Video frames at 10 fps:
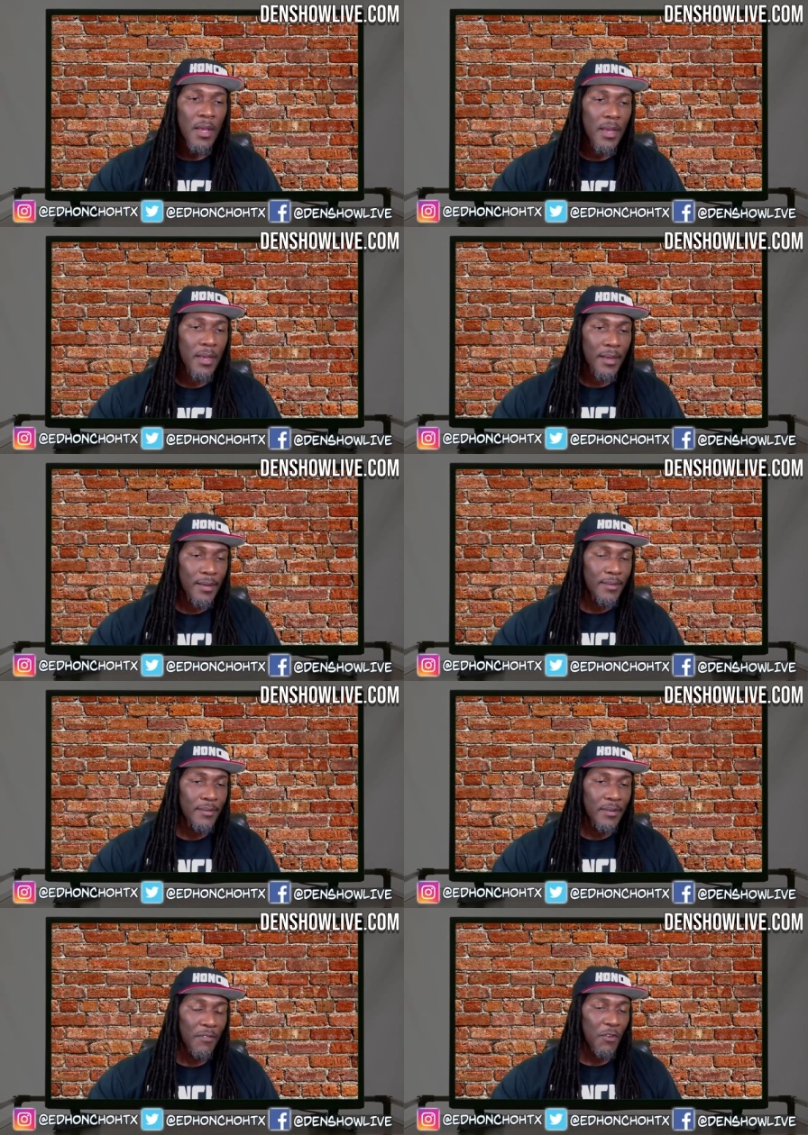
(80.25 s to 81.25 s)

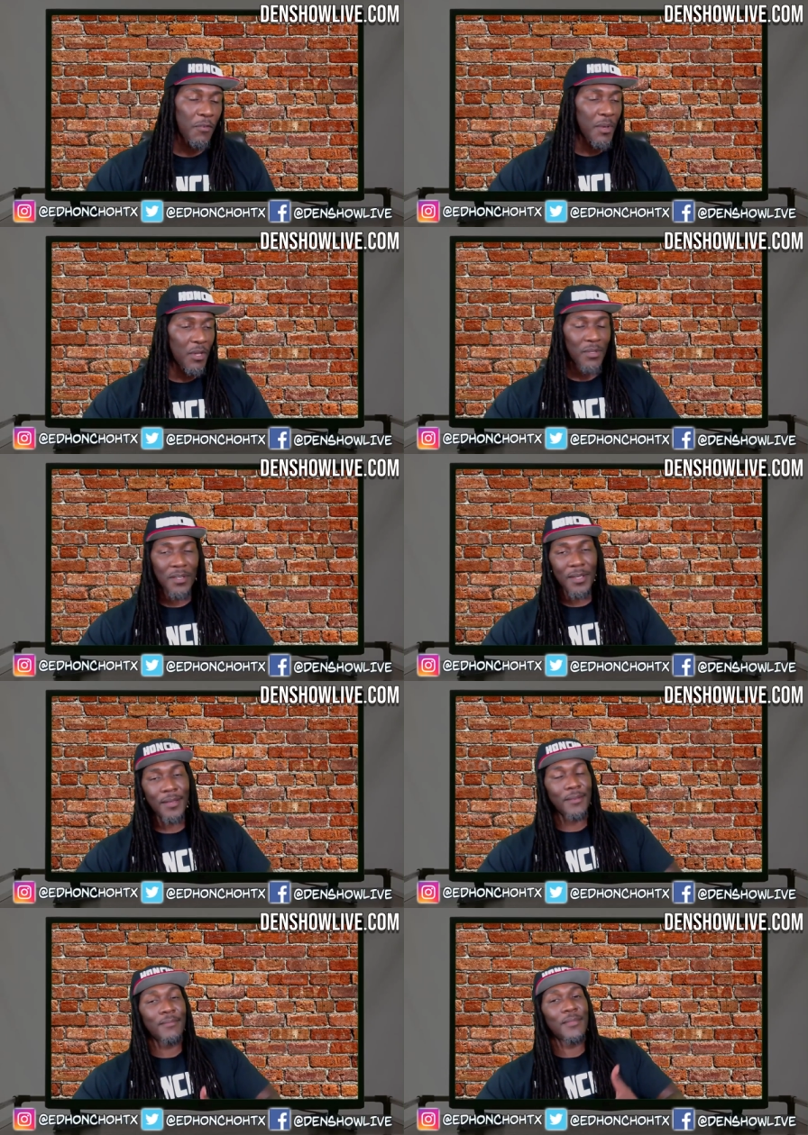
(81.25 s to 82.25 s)
And if you're familiar with the
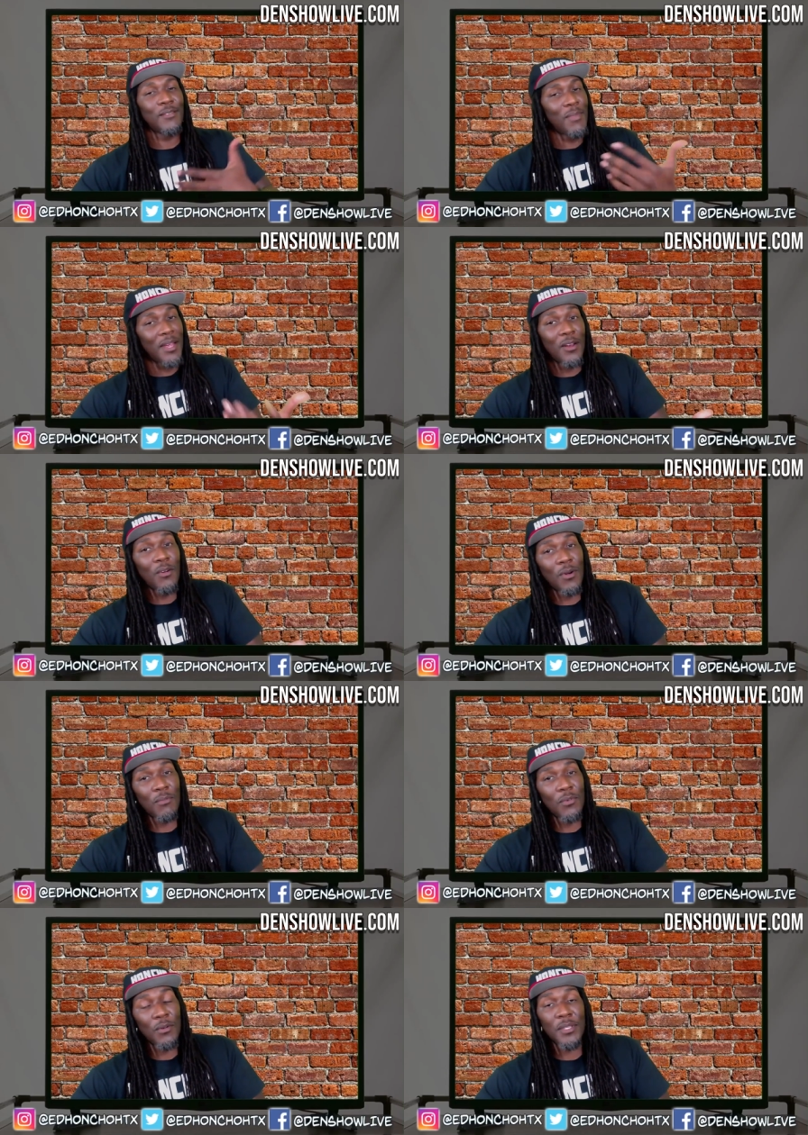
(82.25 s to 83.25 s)
den, you may know where
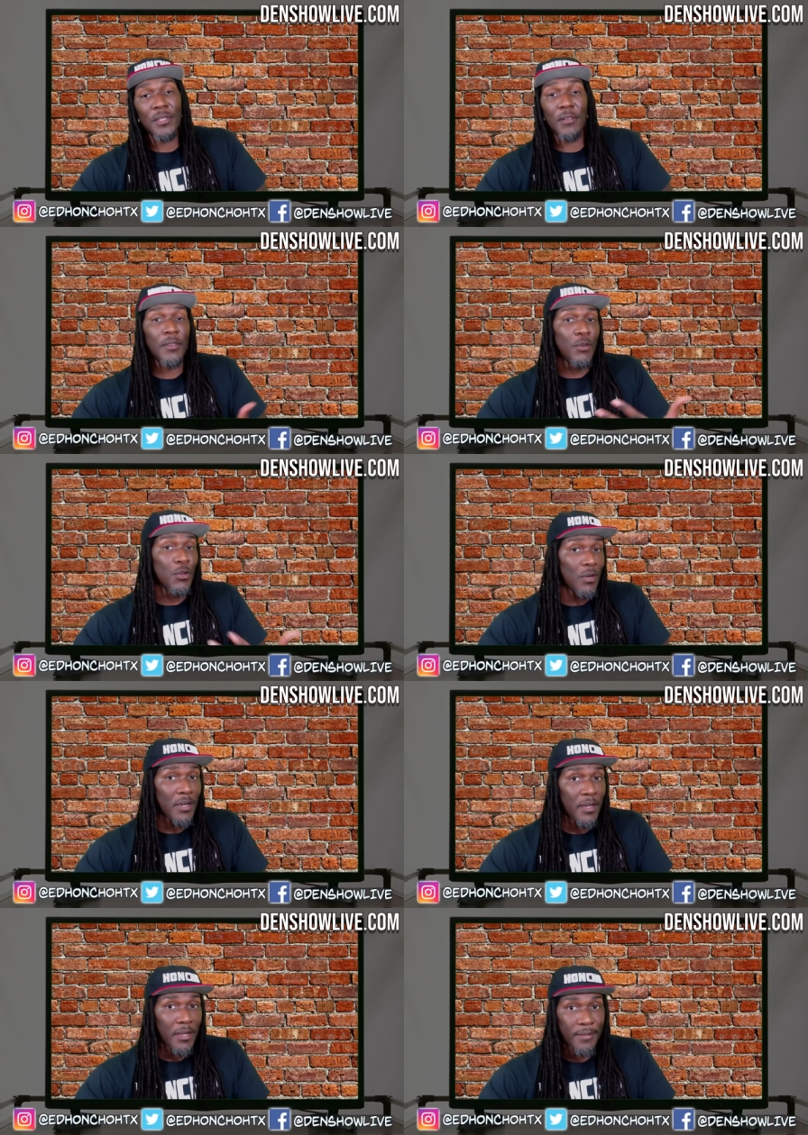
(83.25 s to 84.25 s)
I'm going with this. If you're new to
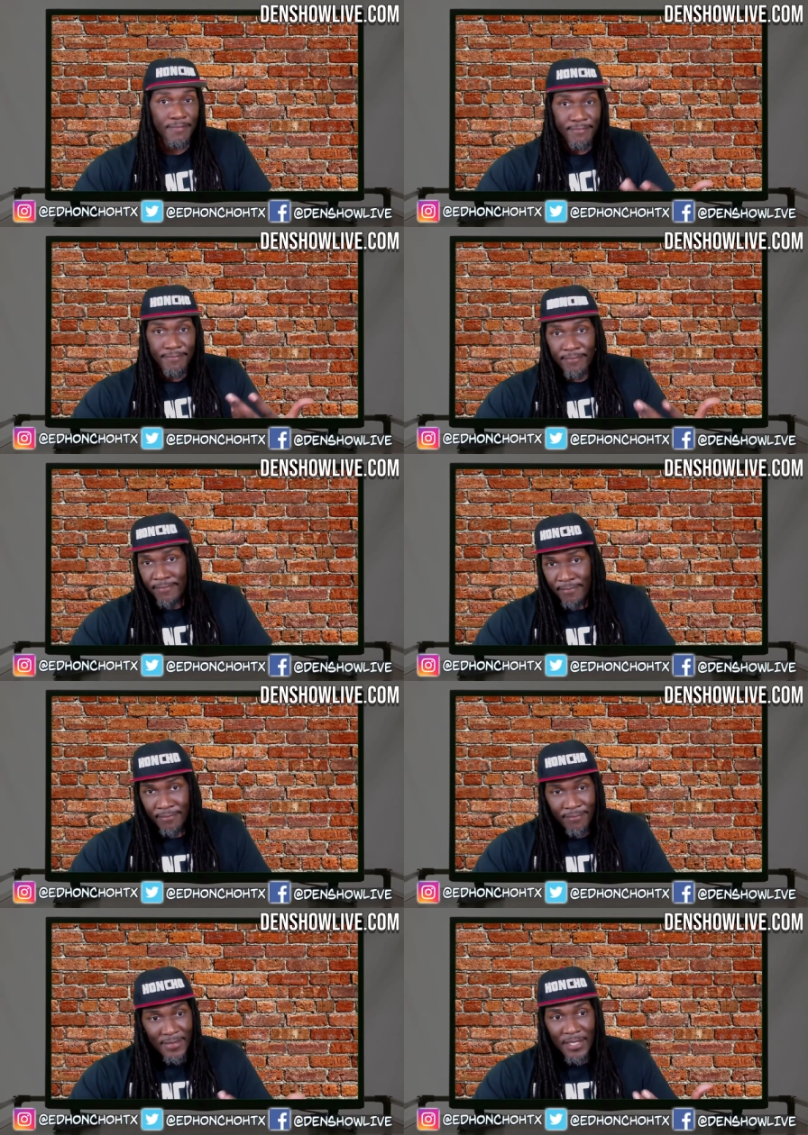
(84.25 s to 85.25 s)
the den,
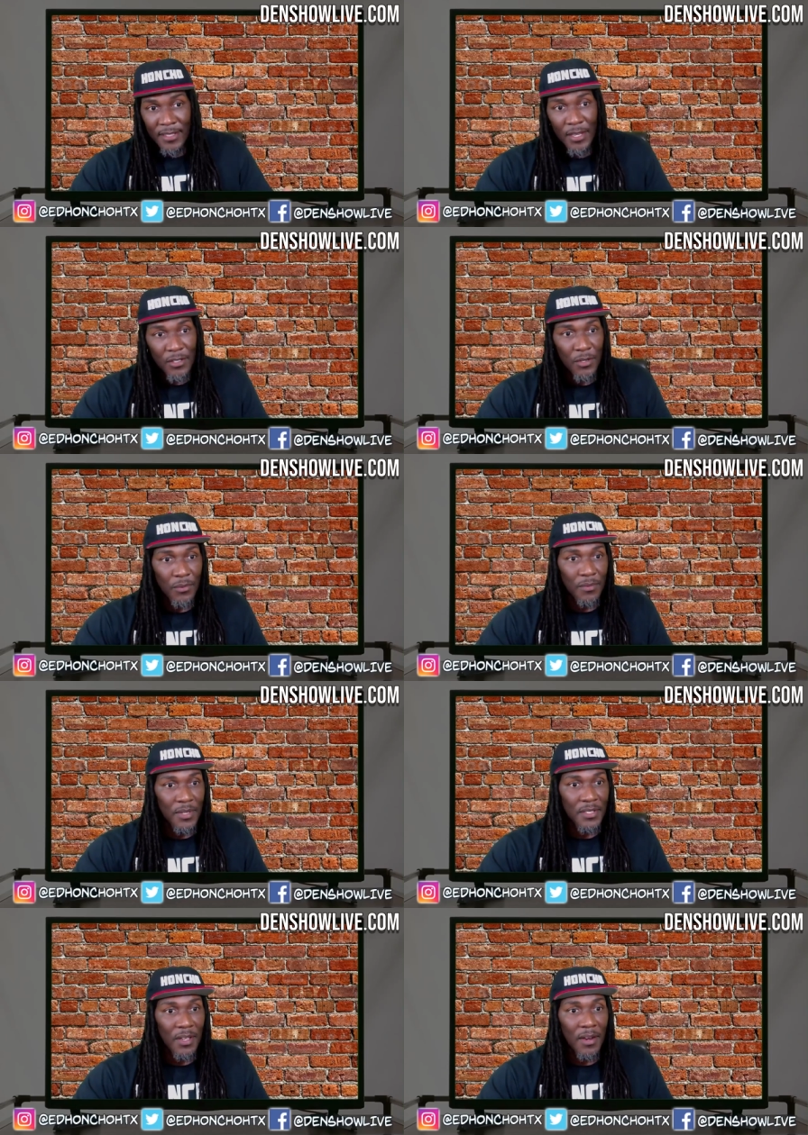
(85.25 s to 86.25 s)
stay tuned.
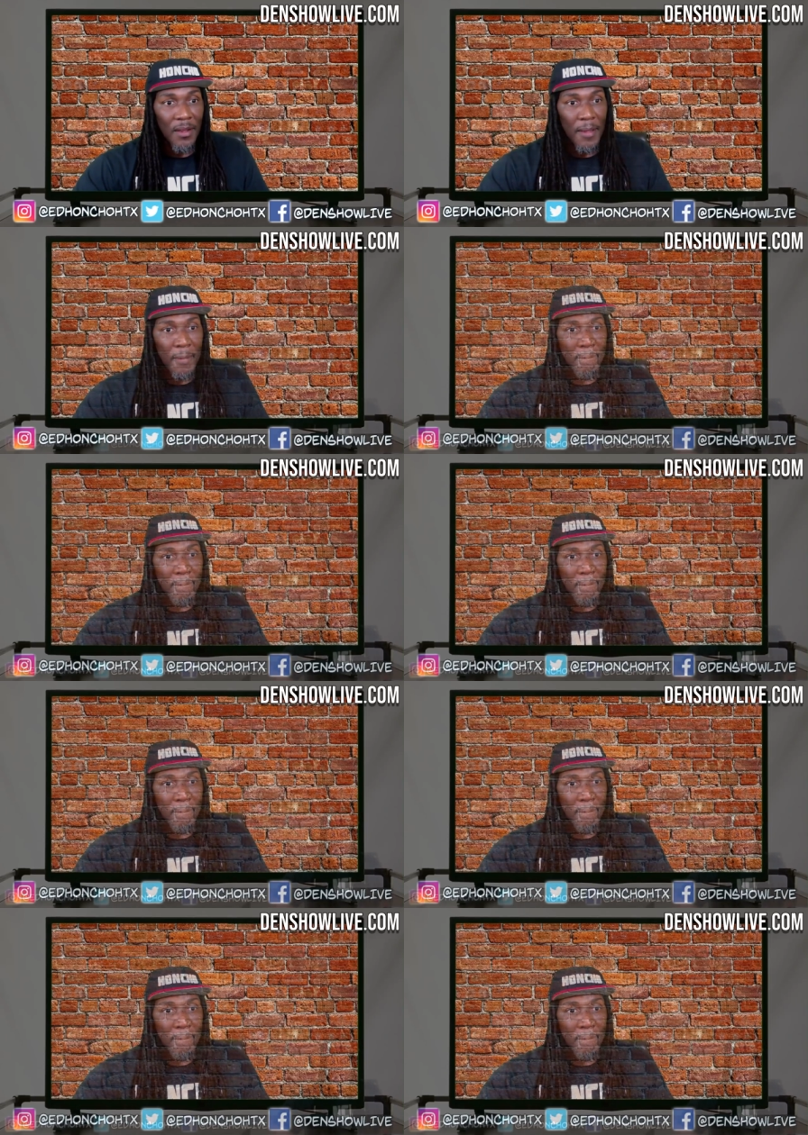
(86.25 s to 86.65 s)
That's all I got.